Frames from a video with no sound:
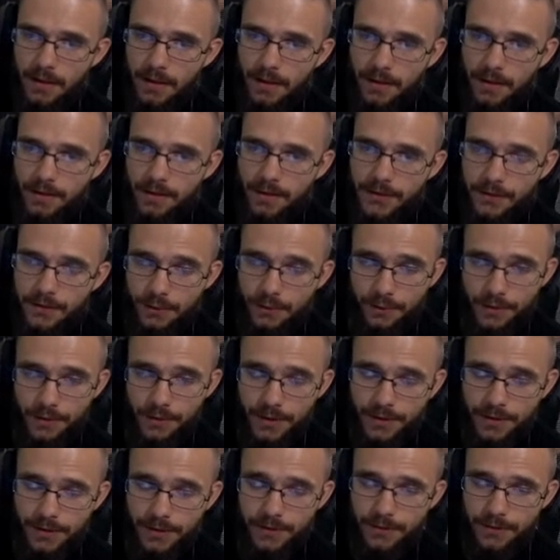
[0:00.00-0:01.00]

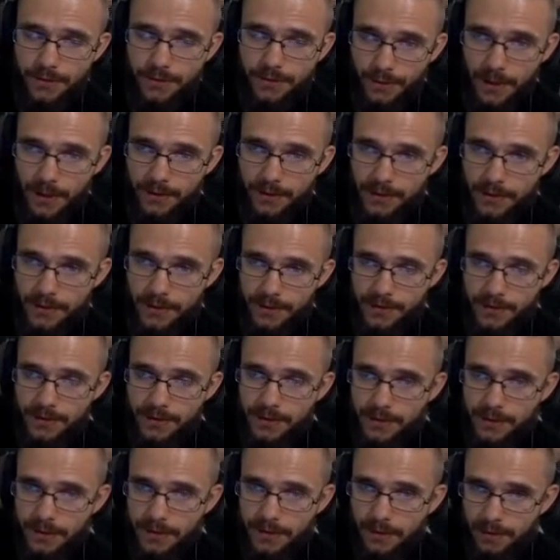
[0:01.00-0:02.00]
stories throughout
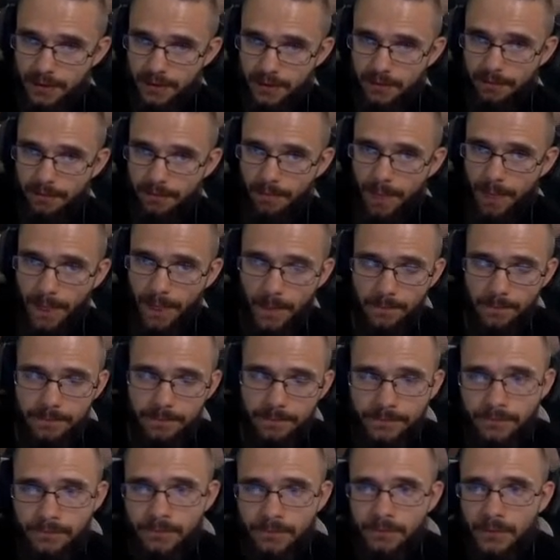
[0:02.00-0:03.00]
this year.
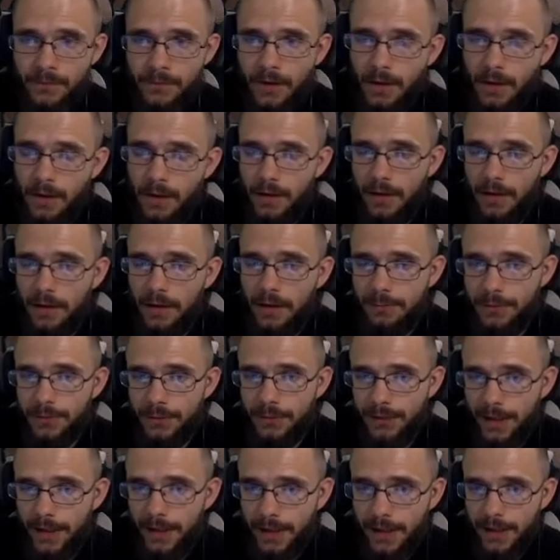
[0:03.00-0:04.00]
You'll
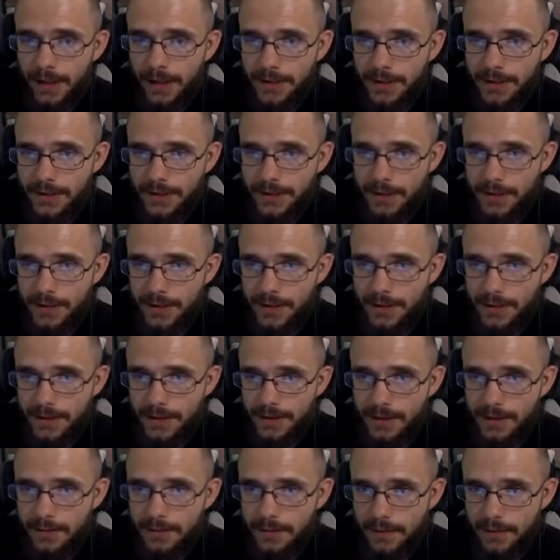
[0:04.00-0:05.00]
gain access to this
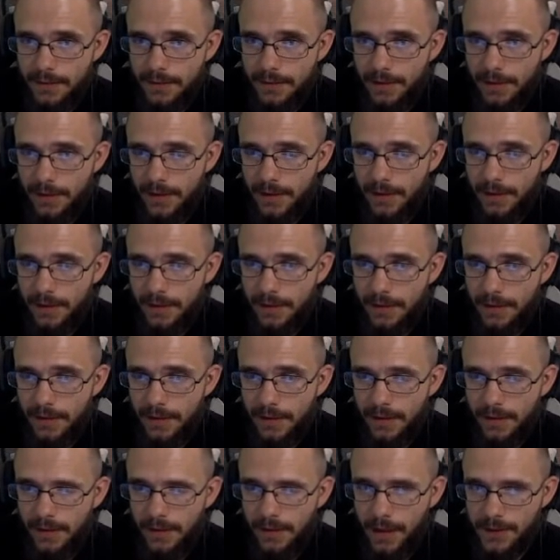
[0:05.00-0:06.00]

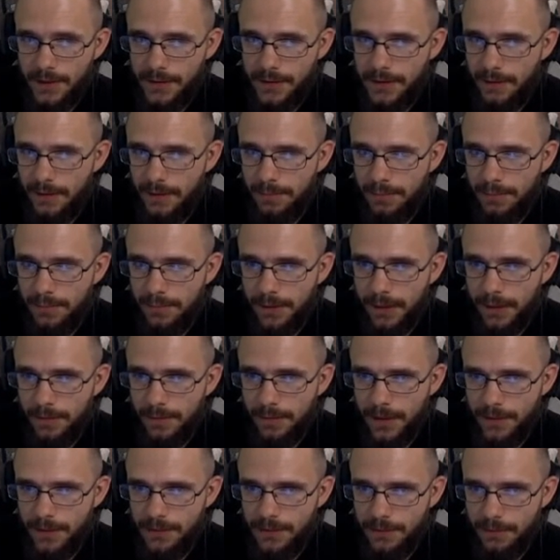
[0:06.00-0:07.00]
at some point. I'm
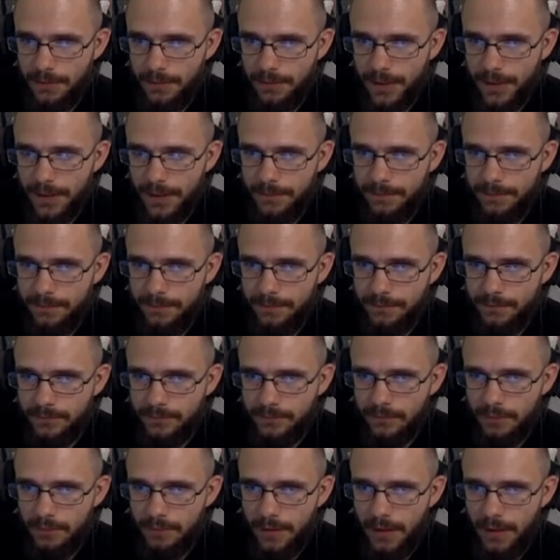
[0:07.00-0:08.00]
not sure when,
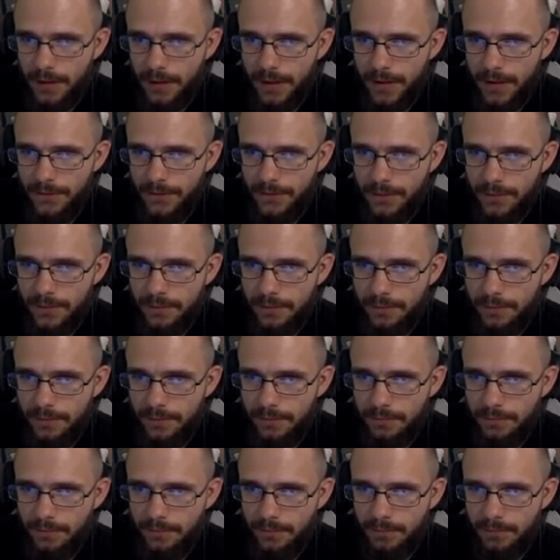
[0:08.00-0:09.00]
probably after you
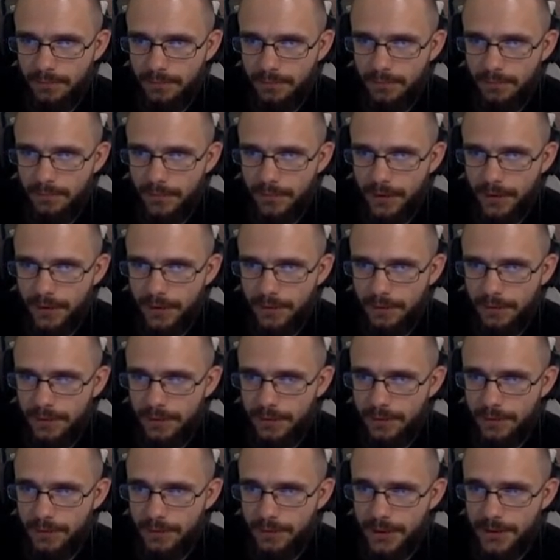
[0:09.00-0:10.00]
go through the
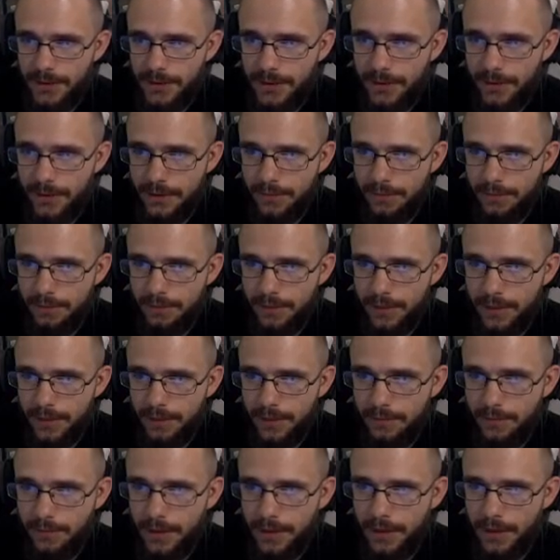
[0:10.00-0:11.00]
new light stuff,
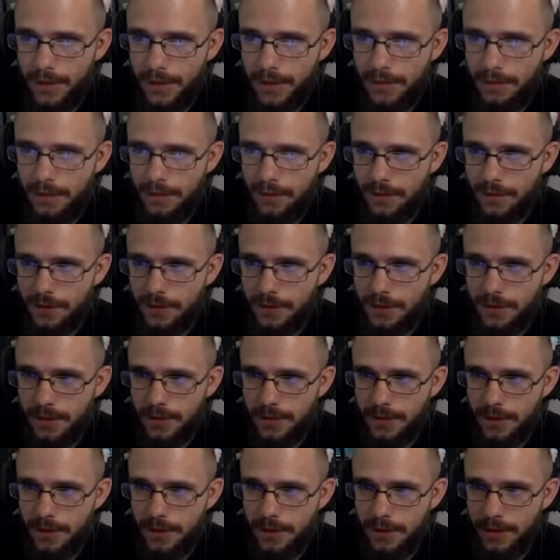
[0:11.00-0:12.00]
and then you're also going to
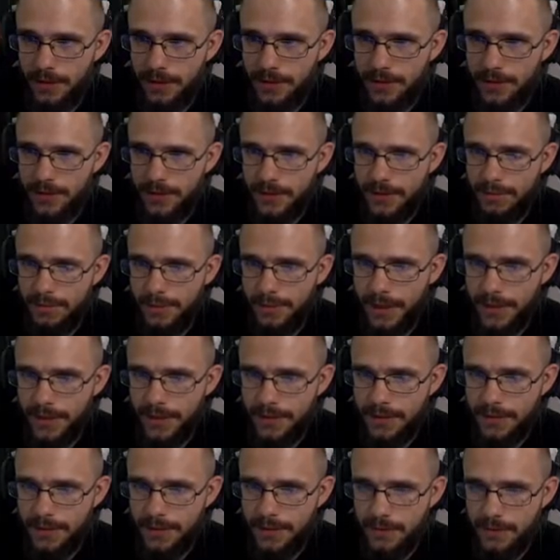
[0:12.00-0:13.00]
need to get the season
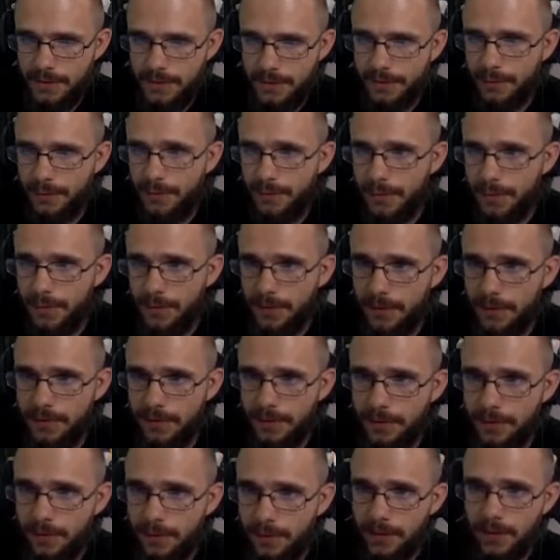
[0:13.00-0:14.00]
passes though if you want to be able to
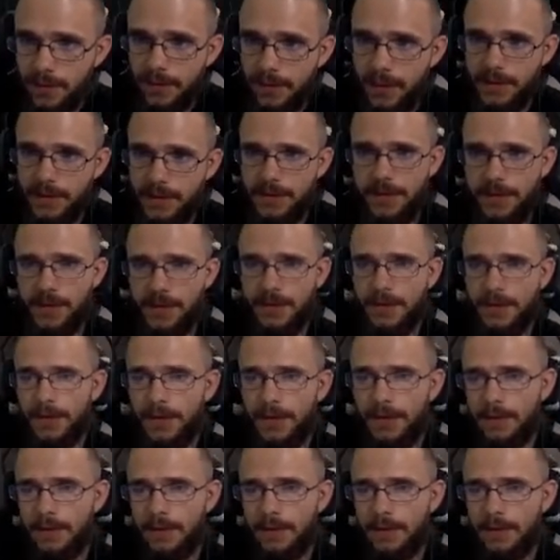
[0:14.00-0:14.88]
do all the content, I think.